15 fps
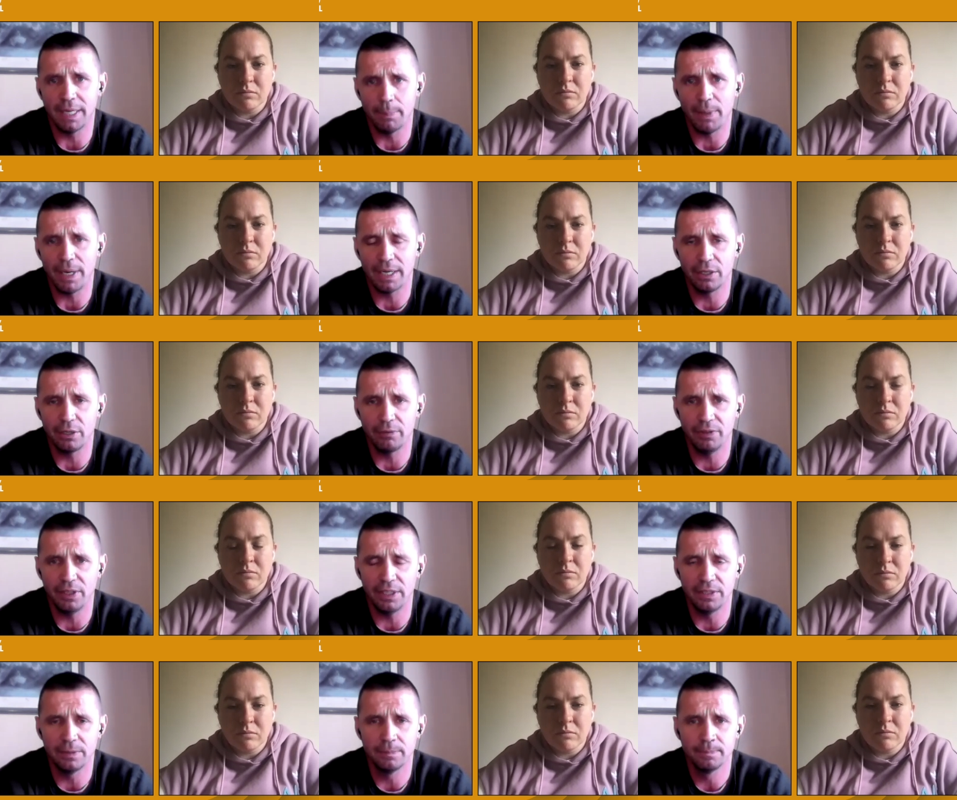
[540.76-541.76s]
Speaker 1: get back on their
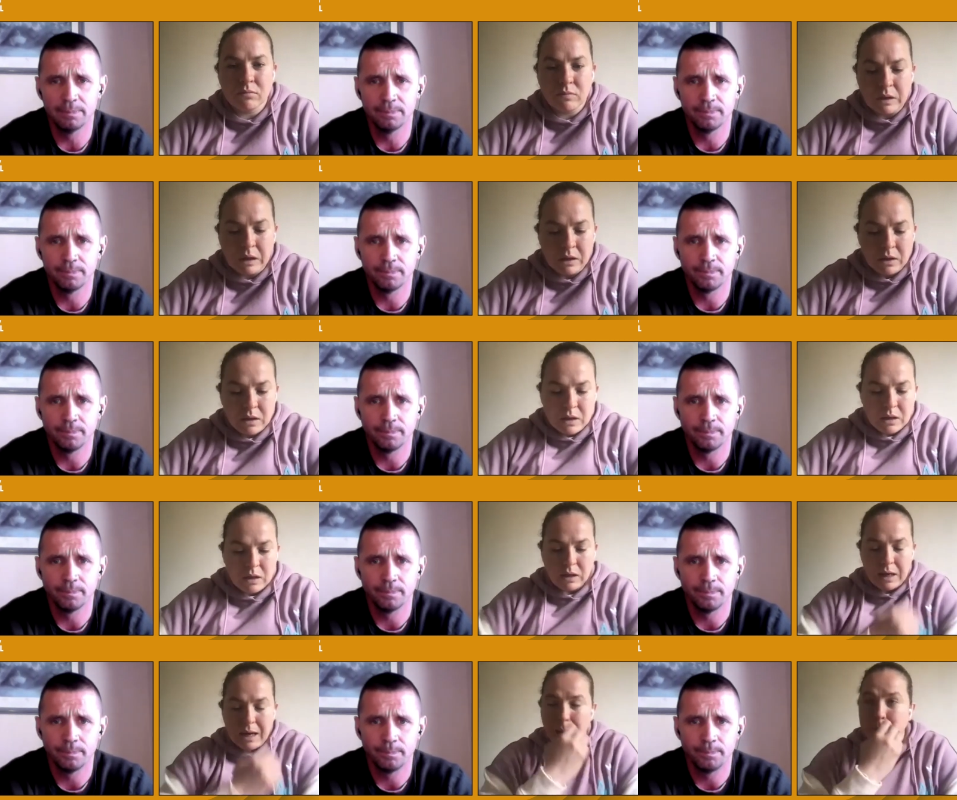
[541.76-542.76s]
feet.
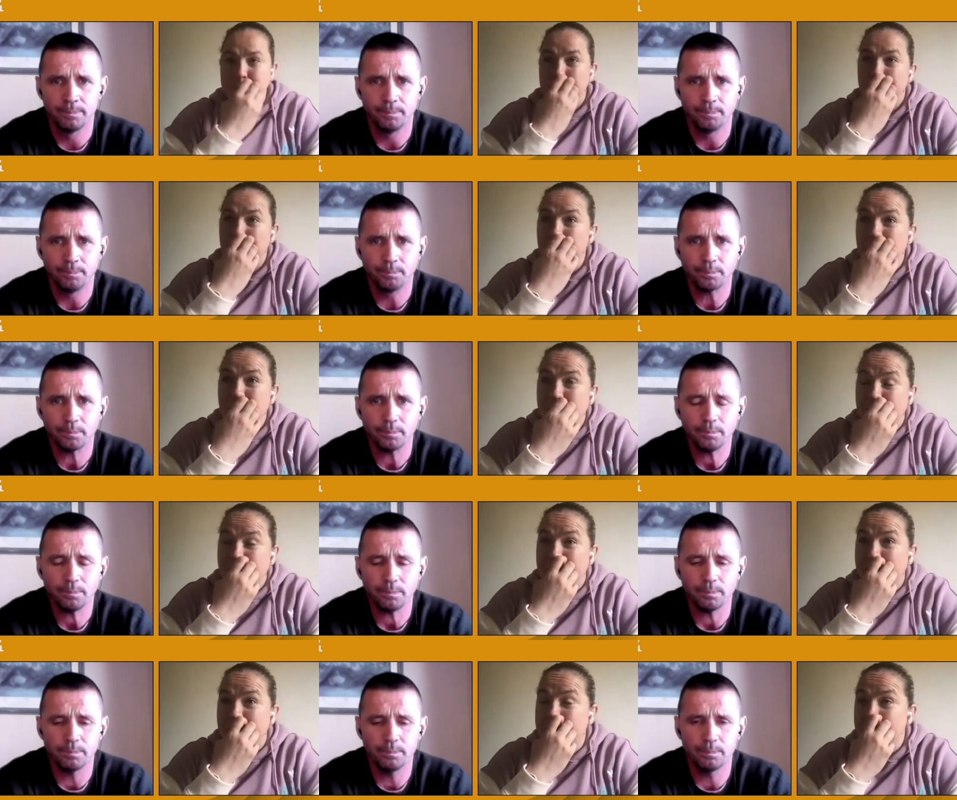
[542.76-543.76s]
Speaker 2: Yeah, absolutely. And
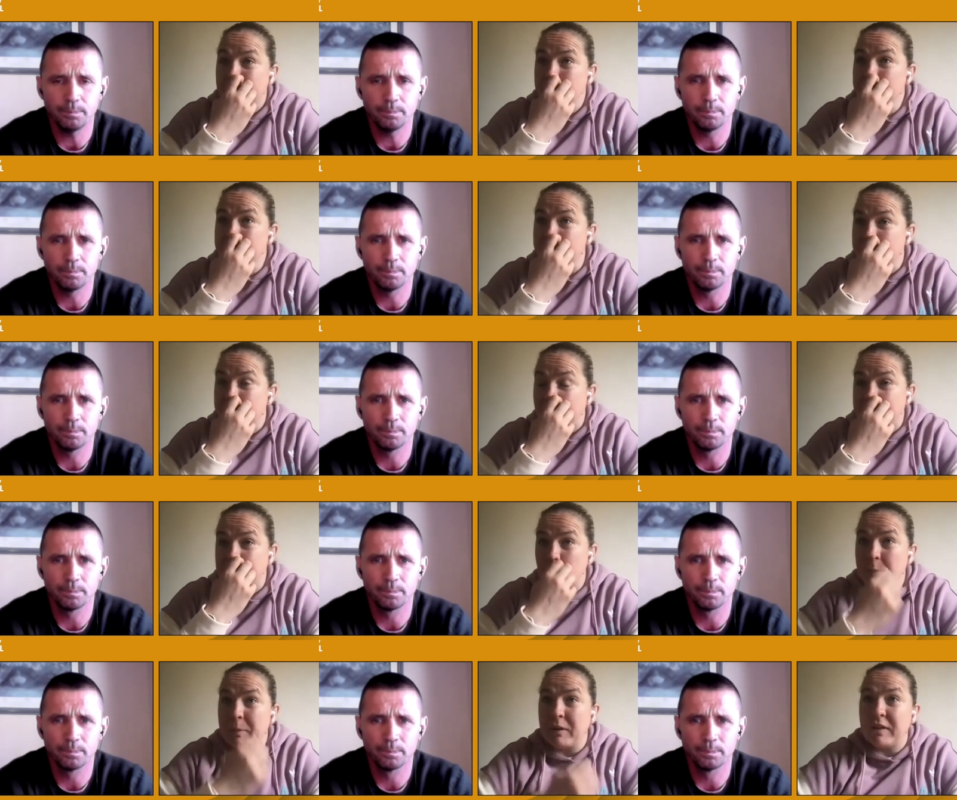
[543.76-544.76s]
I think
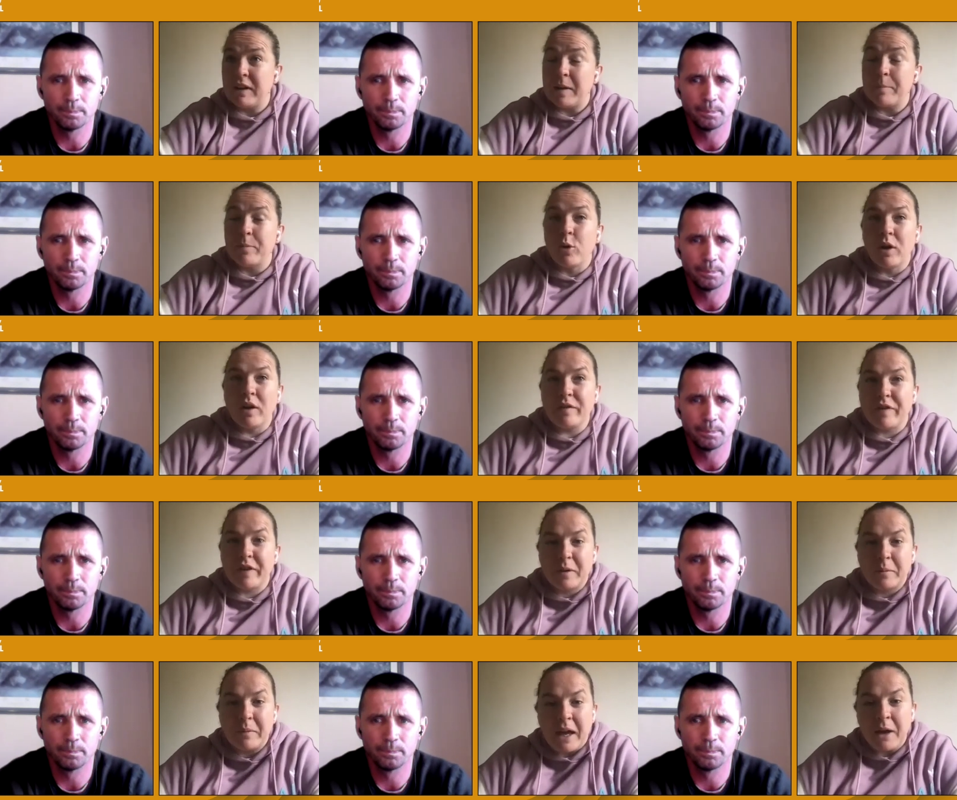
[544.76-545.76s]
that's going to be really important
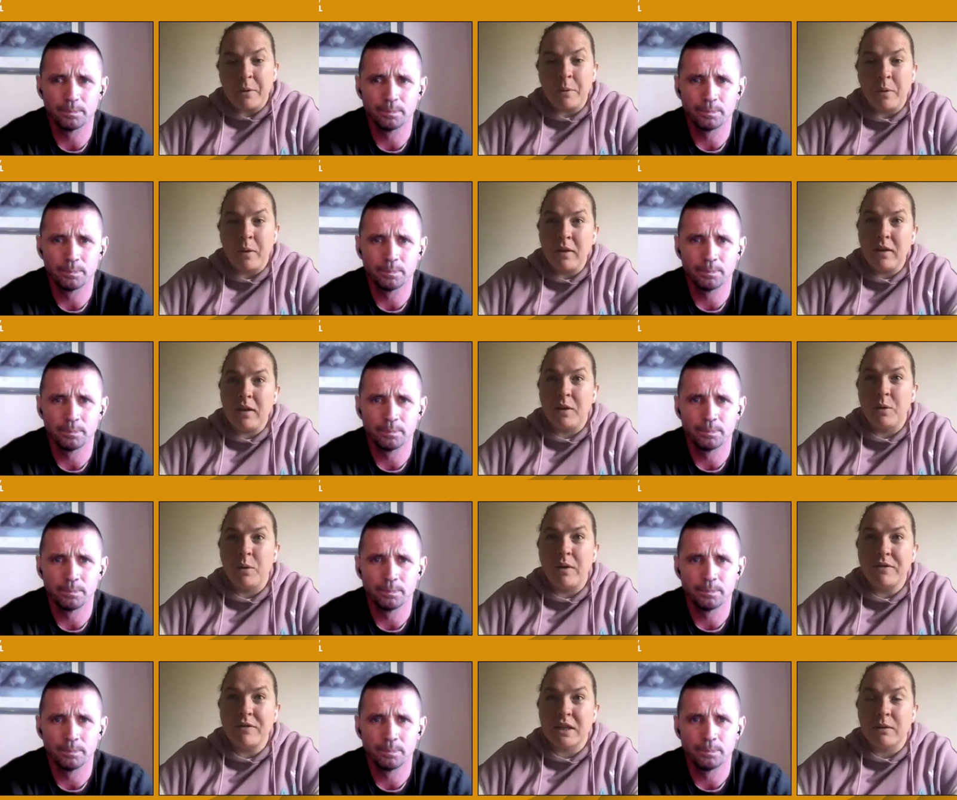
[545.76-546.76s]
for them now. You
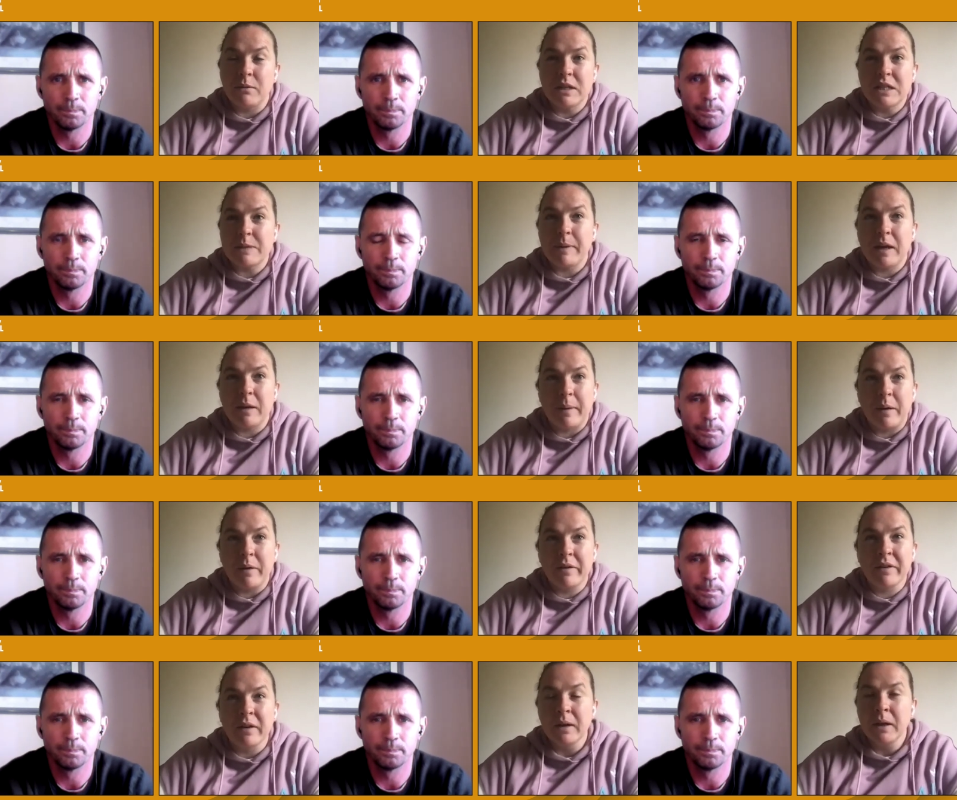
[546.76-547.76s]
know, obviously we'll speak
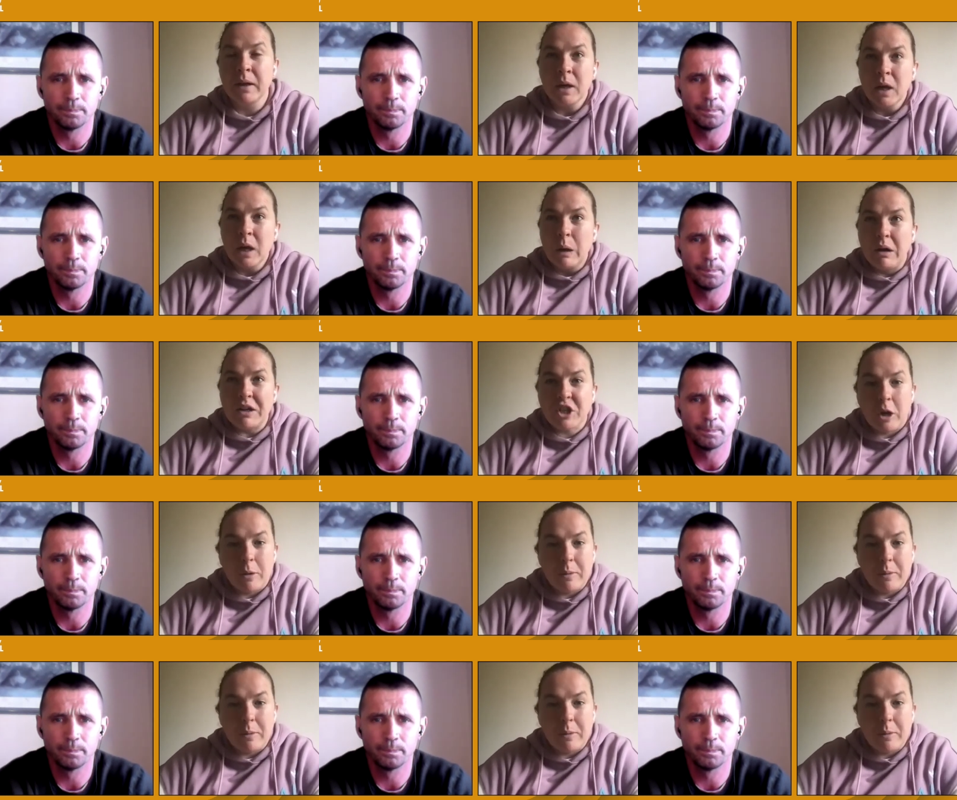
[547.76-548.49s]
about what's